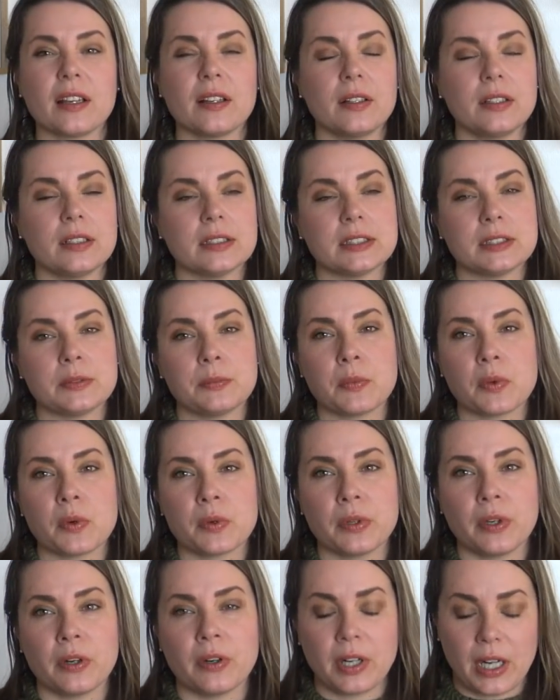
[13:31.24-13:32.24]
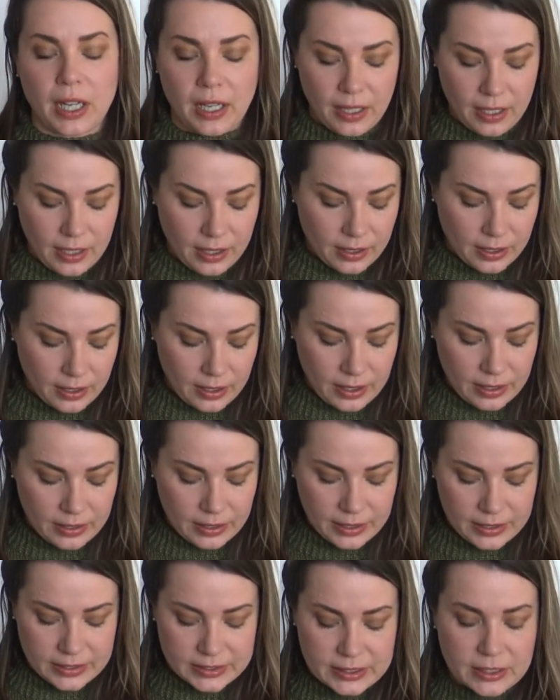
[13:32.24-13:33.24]
a smoother
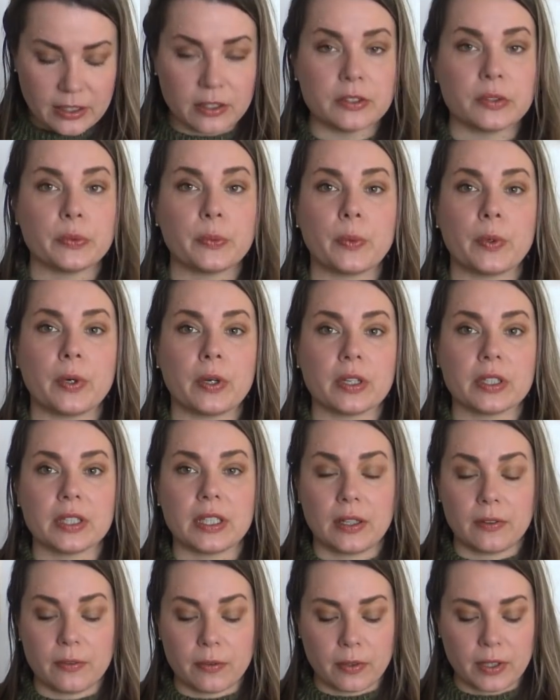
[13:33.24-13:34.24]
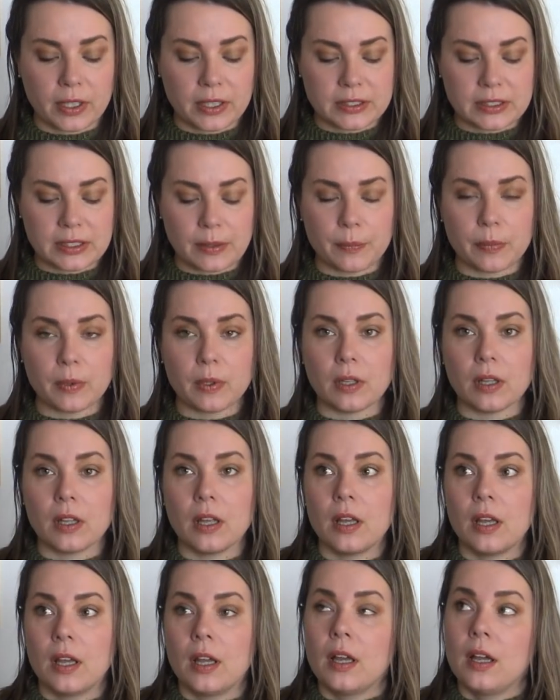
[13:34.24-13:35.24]
and easier to work than, for example,
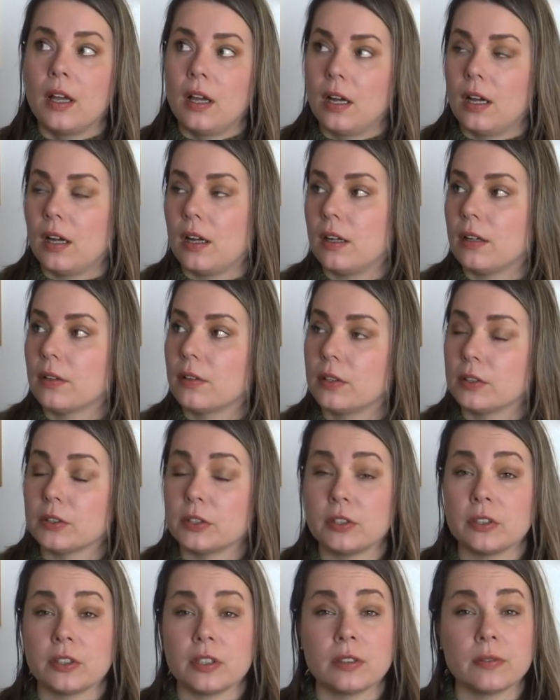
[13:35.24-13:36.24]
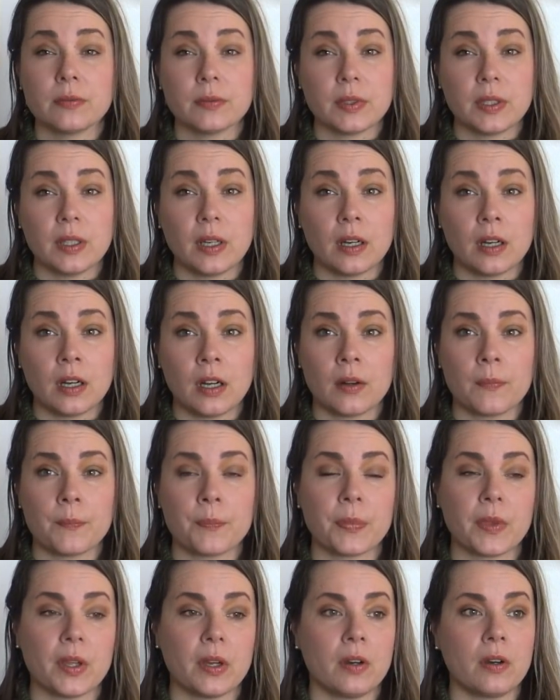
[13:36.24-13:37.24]
cotton yarn
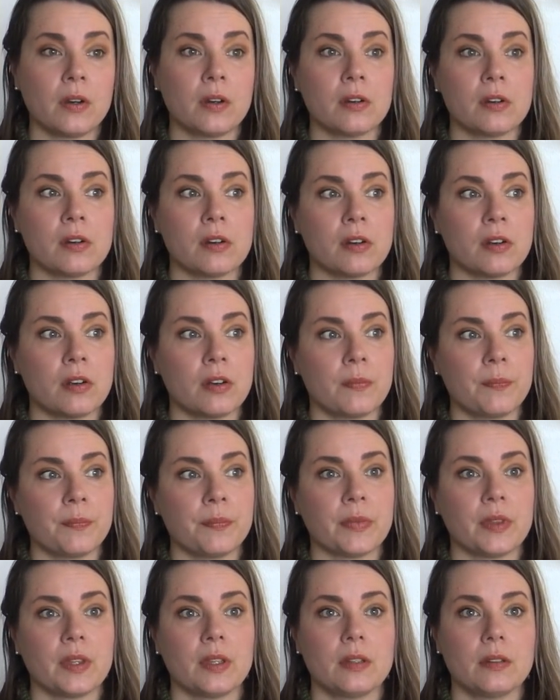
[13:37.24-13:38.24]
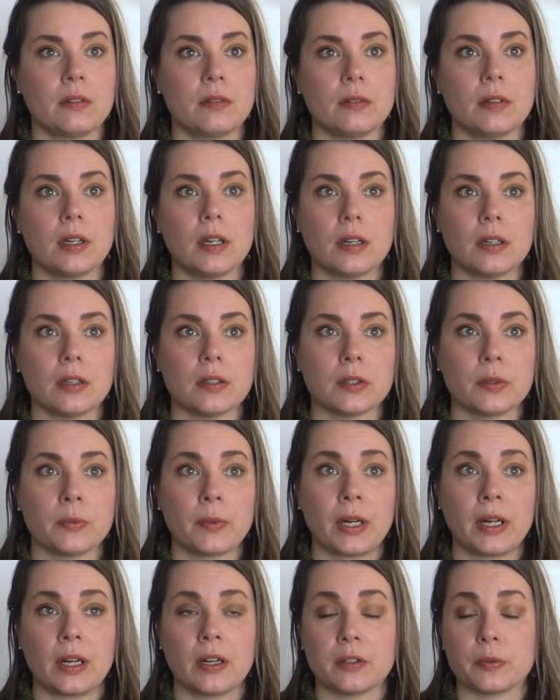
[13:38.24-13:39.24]
or the
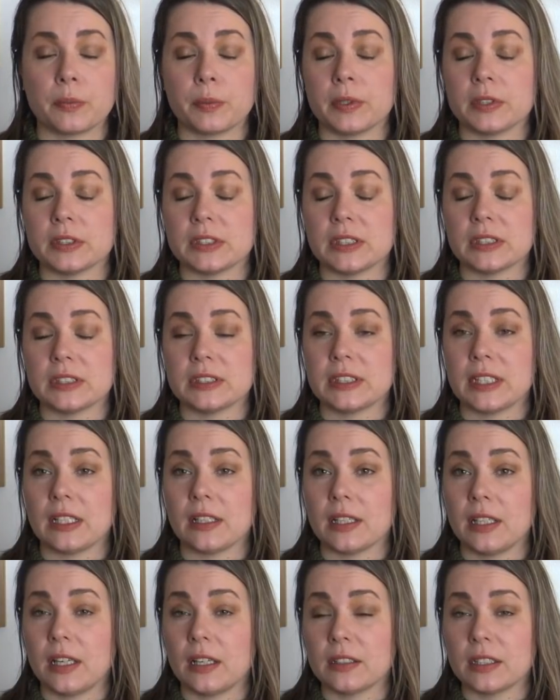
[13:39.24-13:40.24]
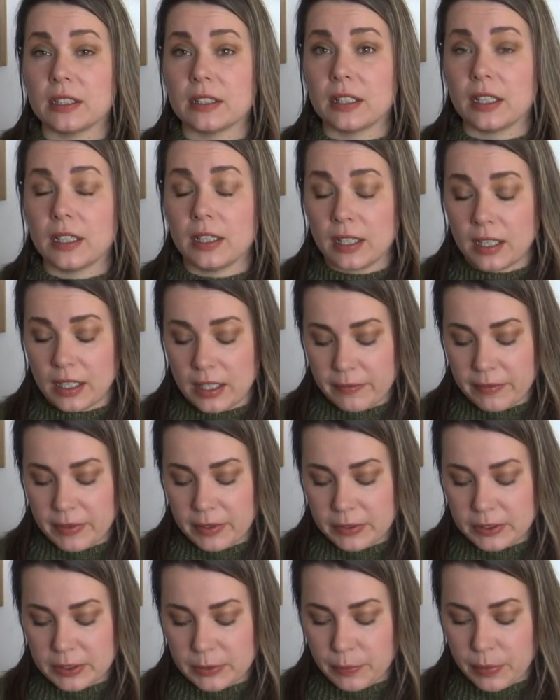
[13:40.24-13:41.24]
100% silk yarn that I have
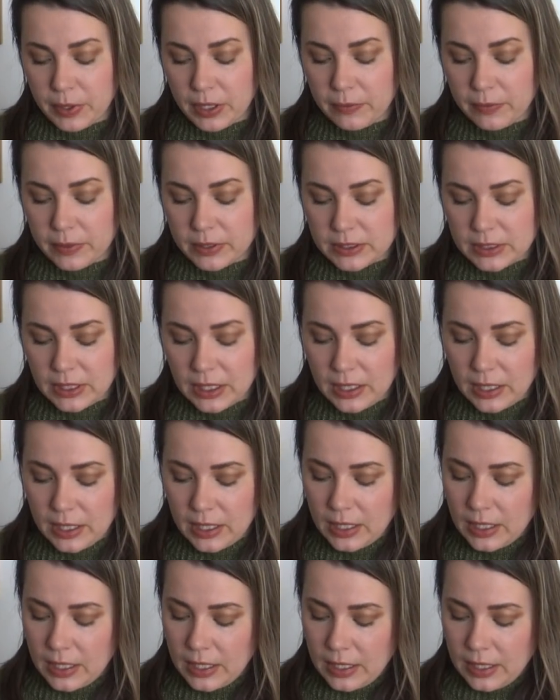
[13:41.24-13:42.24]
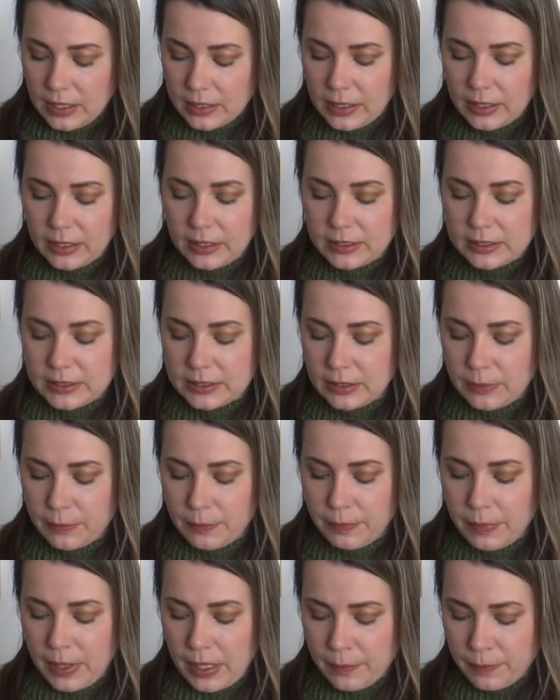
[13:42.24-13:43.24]
used previously. I think it's
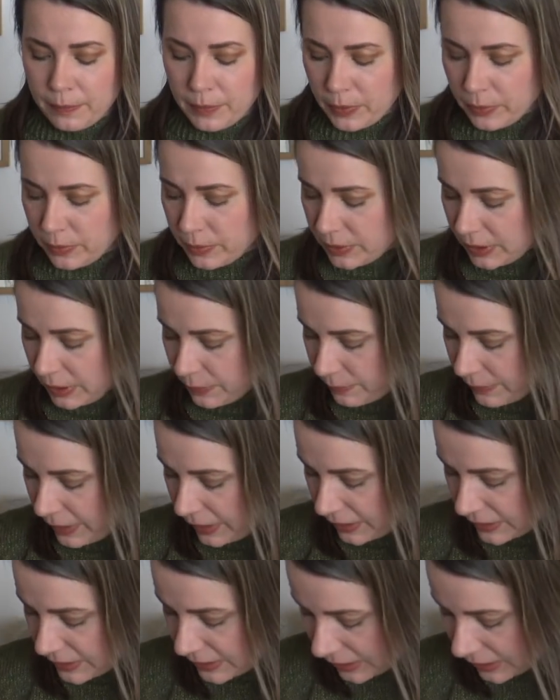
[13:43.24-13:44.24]
the bamboo that makes